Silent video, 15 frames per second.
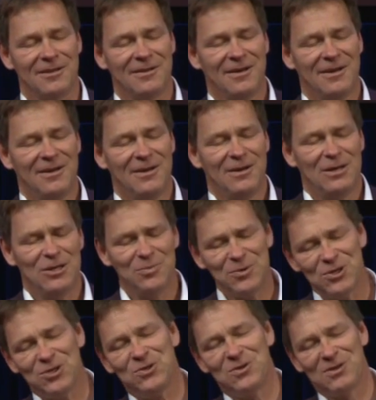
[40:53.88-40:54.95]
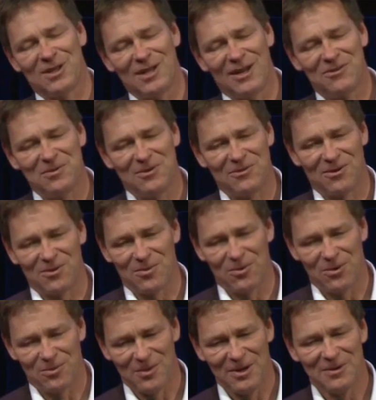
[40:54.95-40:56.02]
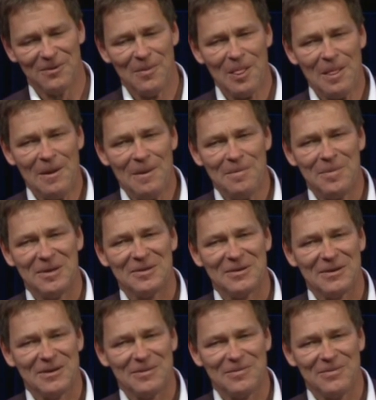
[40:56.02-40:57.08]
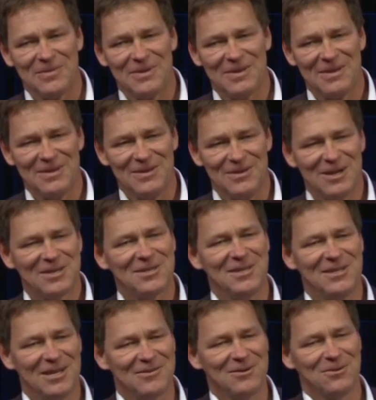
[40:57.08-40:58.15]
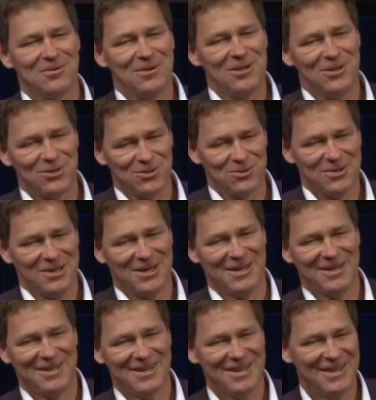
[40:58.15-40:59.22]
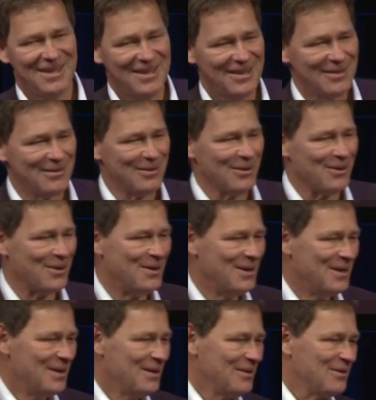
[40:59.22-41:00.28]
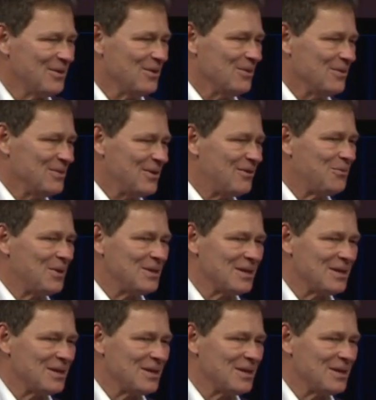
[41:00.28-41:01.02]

Uh, you're pretty sure the last one's going to work, right? But um, you're actually never really sure. so, so this one